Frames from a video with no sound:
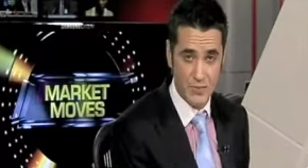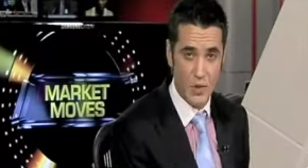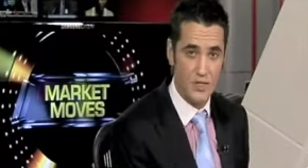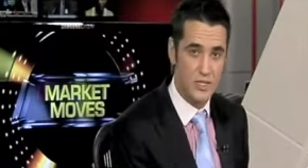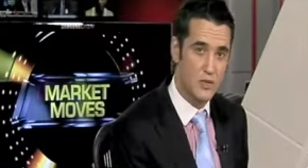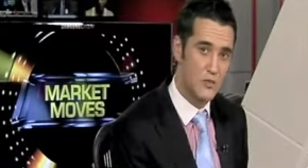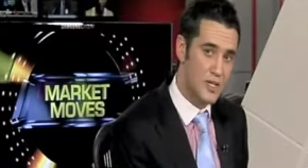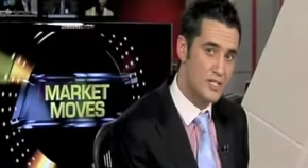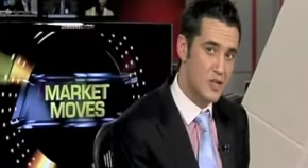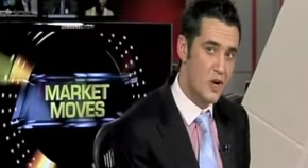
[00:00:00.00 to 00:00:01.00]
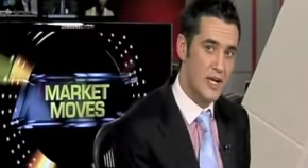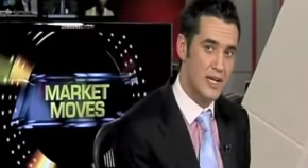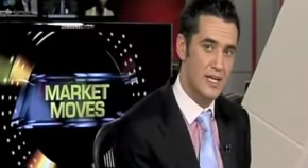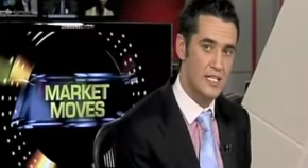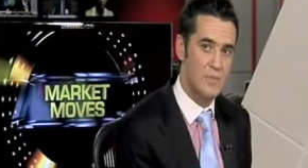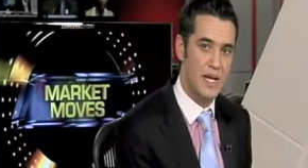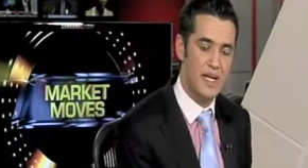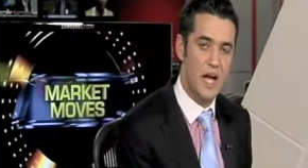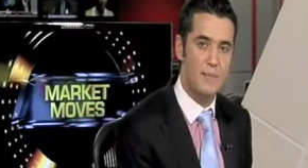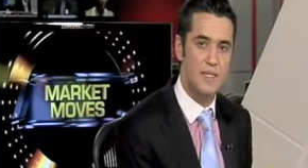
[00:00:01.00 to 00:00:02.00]
While still restocking is
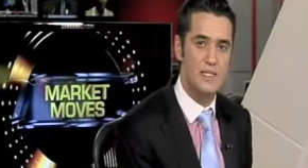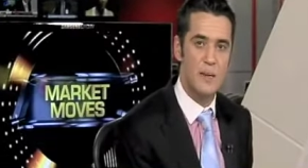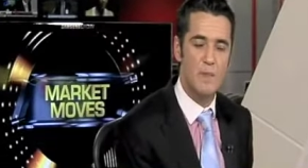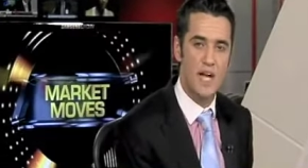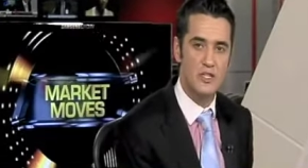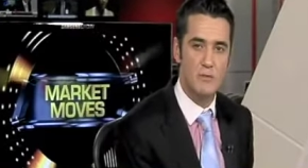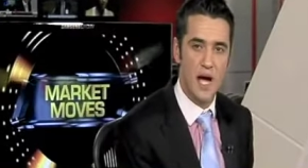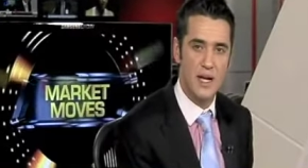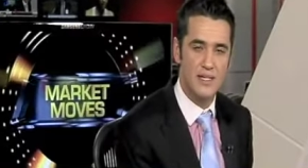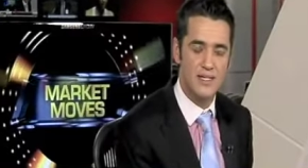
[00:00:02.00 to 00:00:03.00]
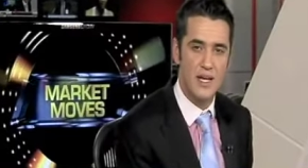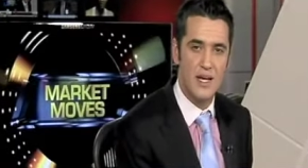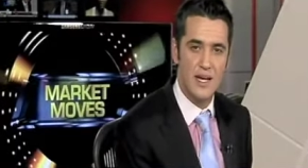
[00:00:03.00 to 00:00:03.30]
picking up in some major markets,